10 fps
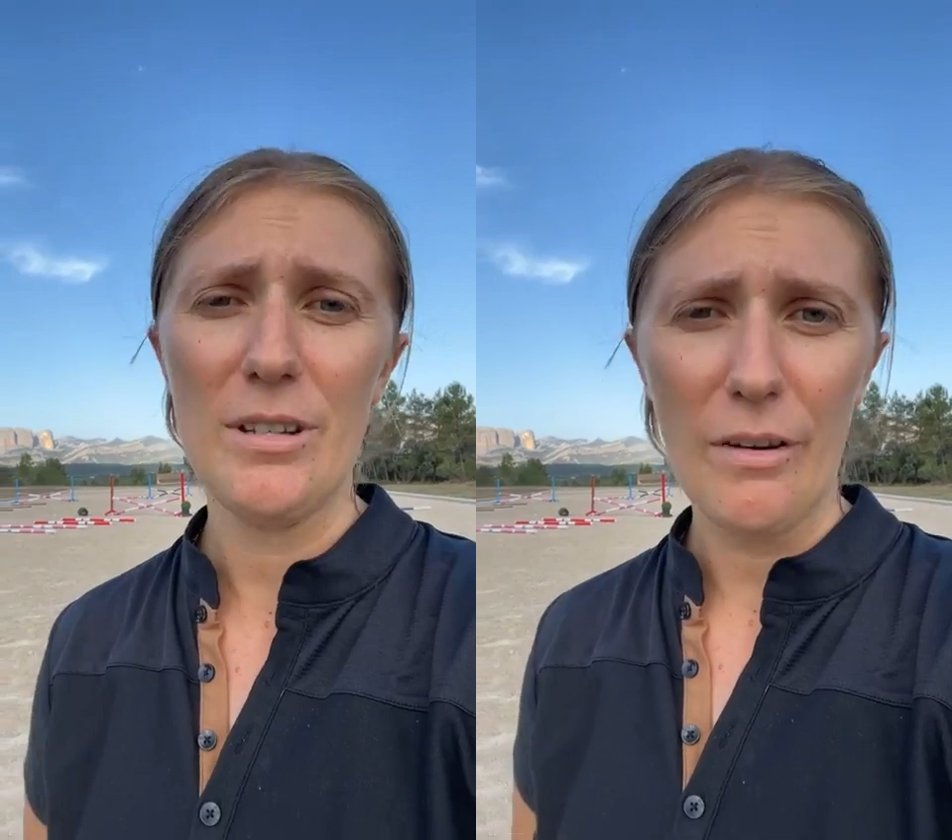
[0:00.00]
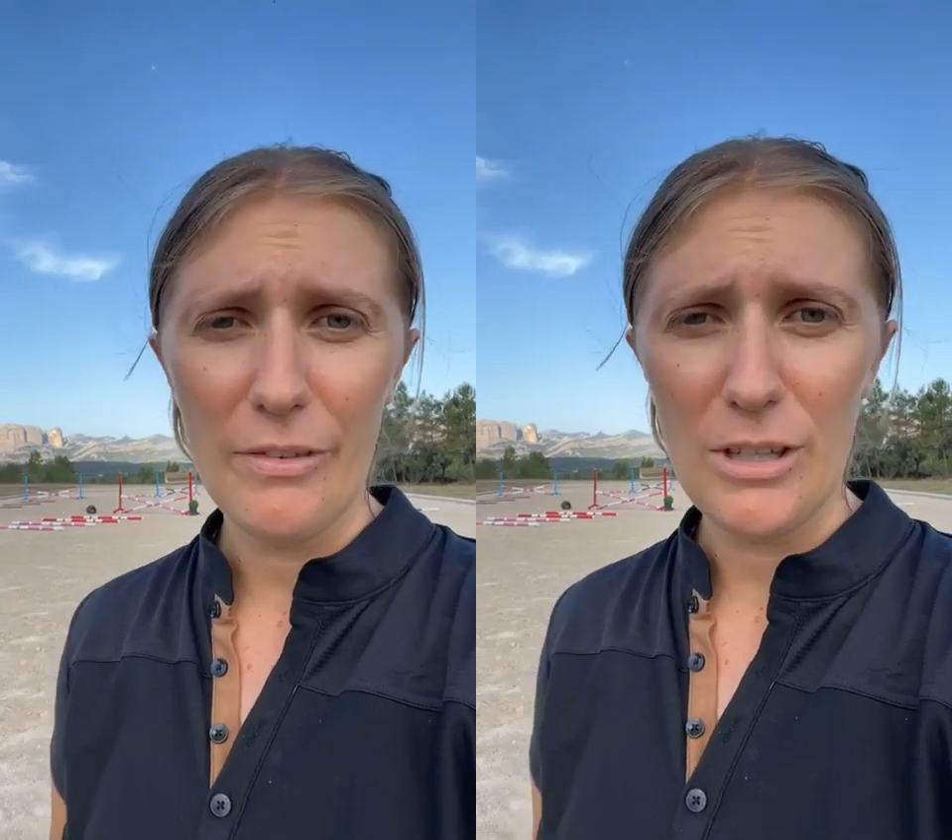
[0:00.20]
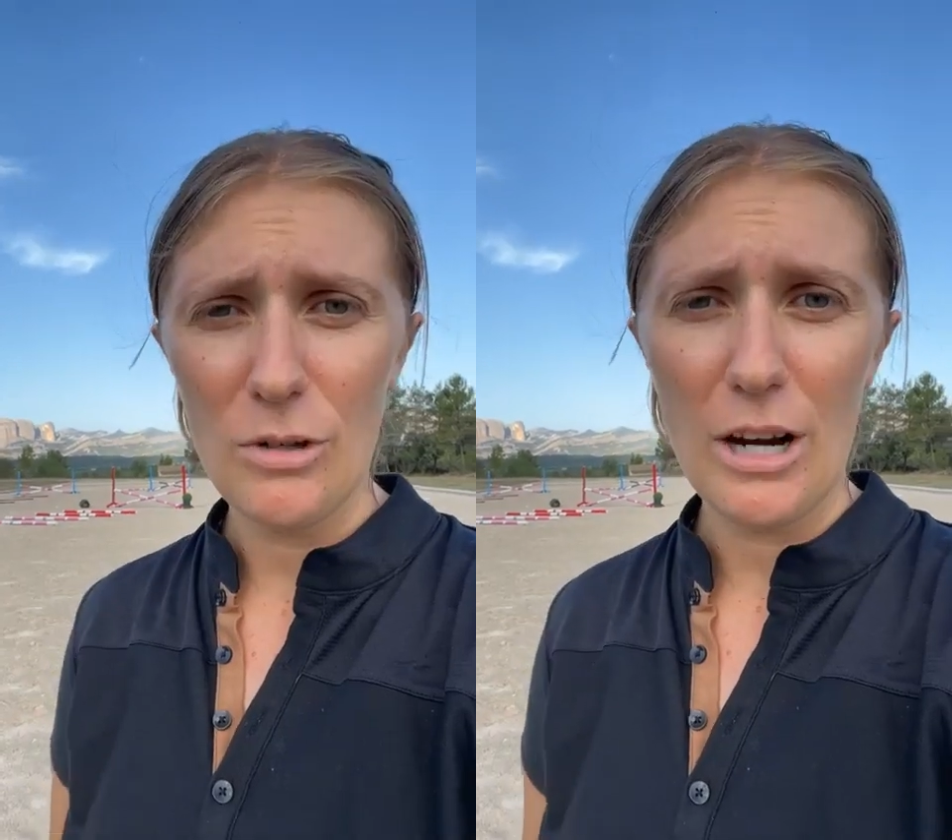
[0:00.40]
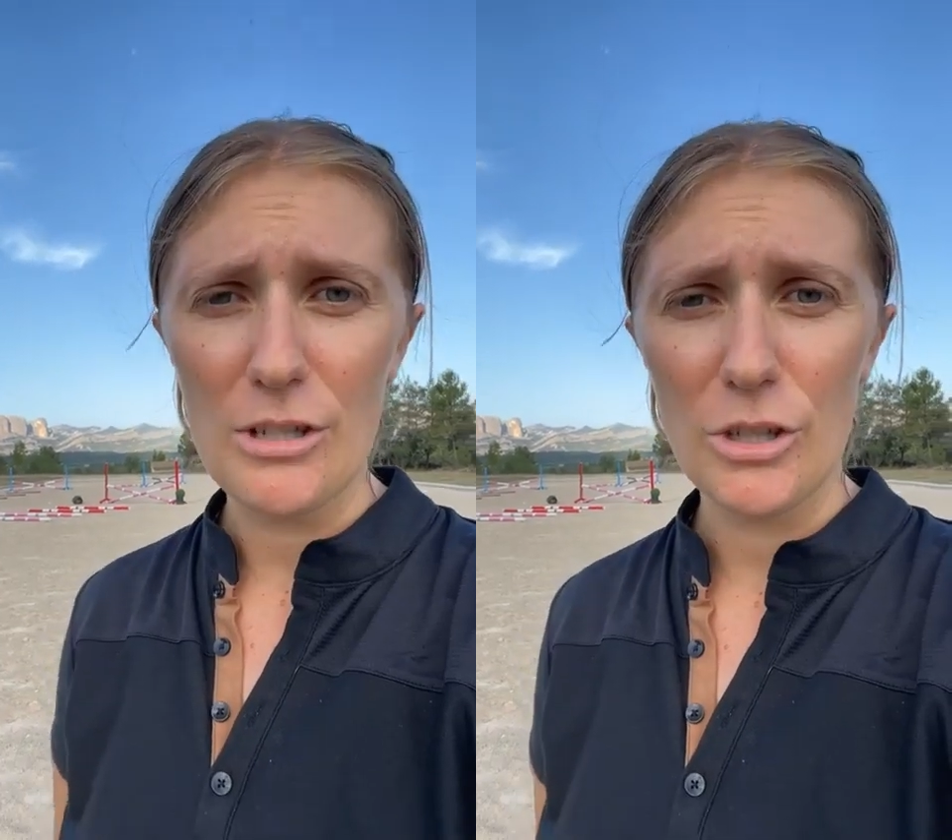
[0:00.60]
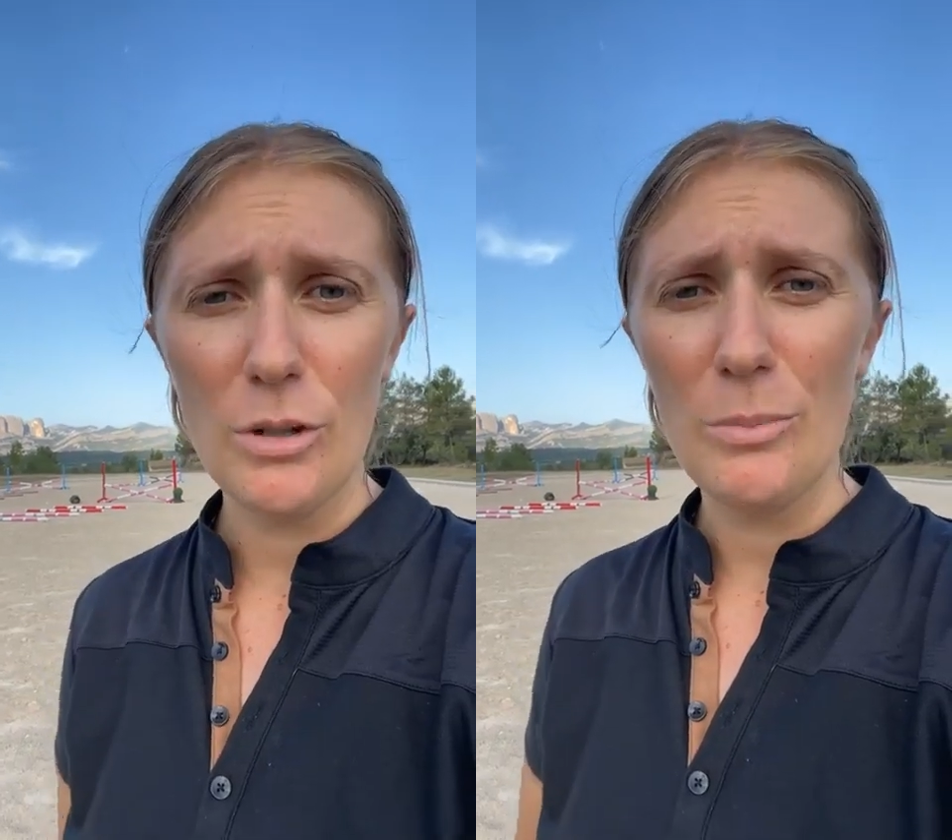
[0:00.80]
stuff that you
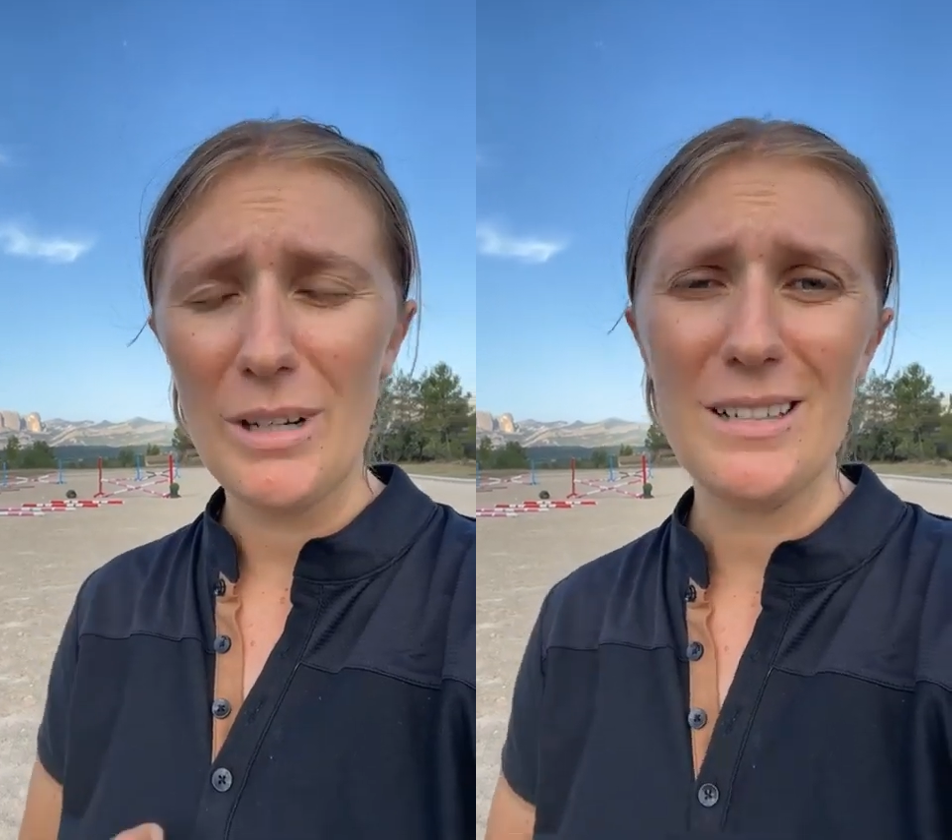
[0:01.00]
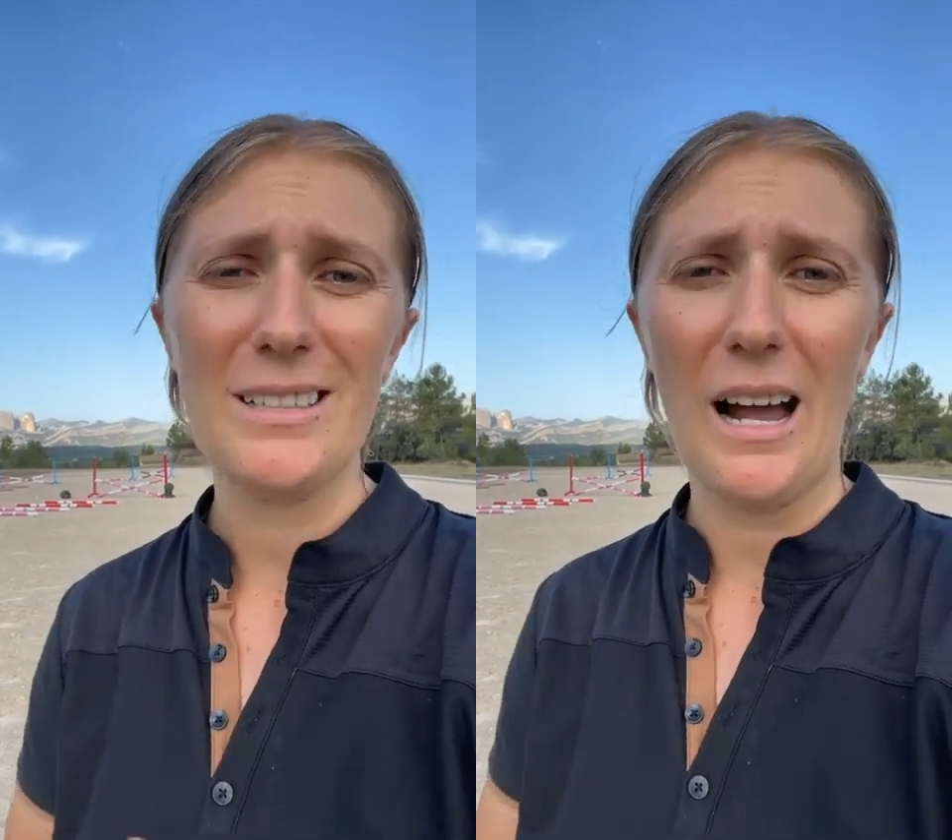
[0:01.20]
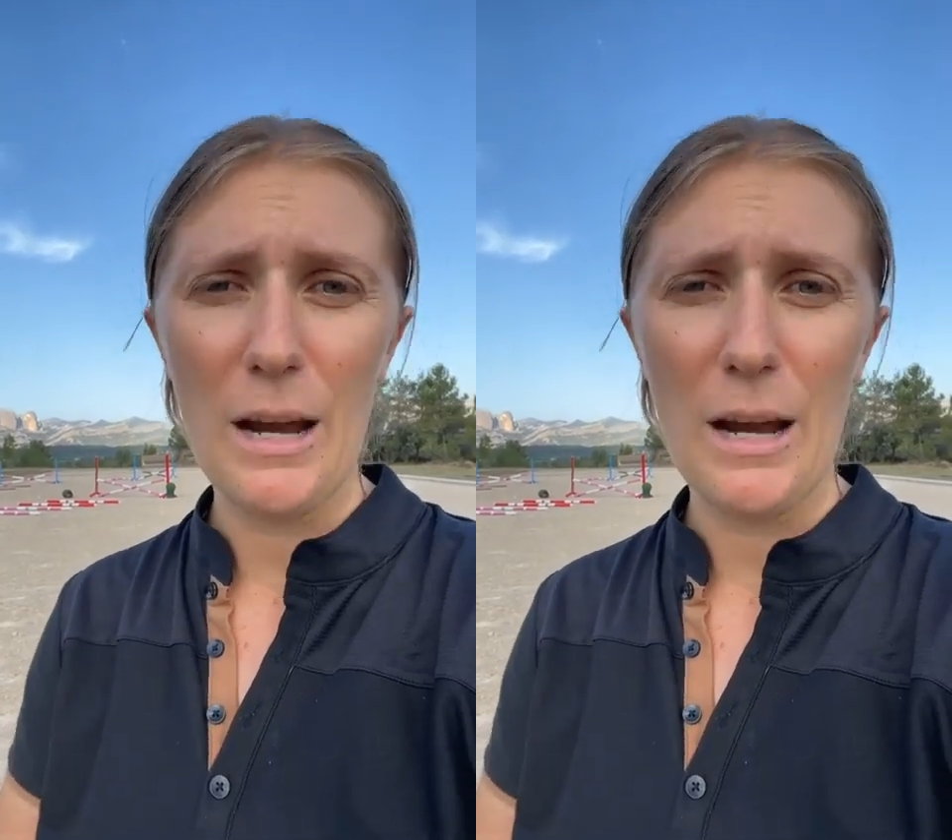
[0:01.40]
guys are doing because